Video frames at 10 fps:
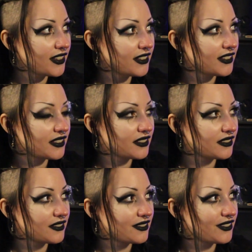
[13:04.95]
is
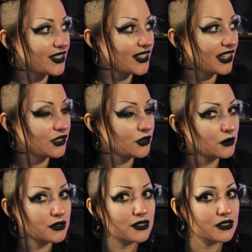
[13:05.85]

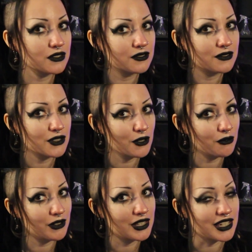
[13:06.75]
scheduled to
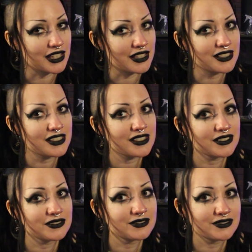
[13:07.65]
release
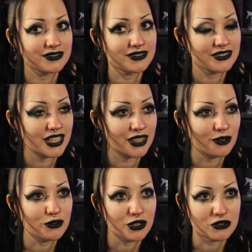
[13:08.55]
in the
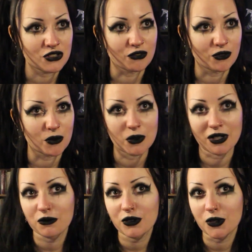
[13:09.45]
future from when
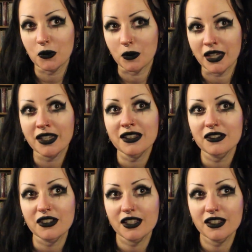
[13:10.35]
I'm filming,
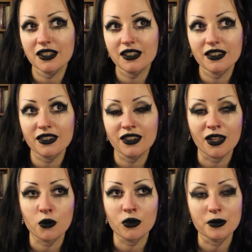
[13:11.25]

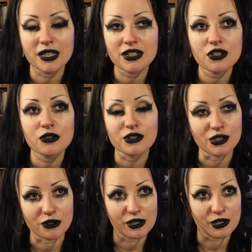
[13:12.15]
there will be 2
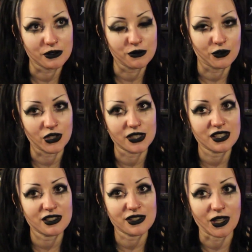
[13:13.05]
new clues for
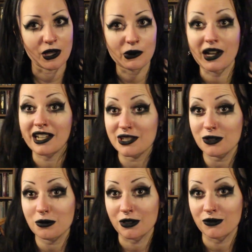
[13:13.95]
this, so I
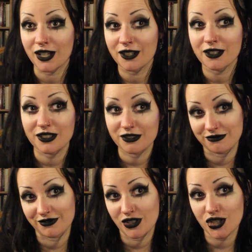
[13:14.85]
should be fine
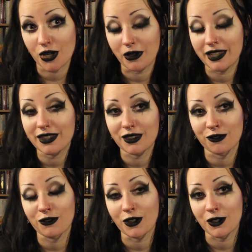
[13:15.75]
showing the
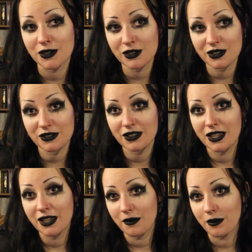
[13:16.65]
first.
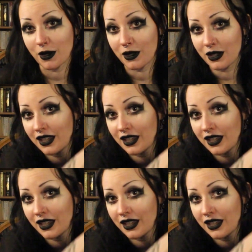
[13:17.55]
But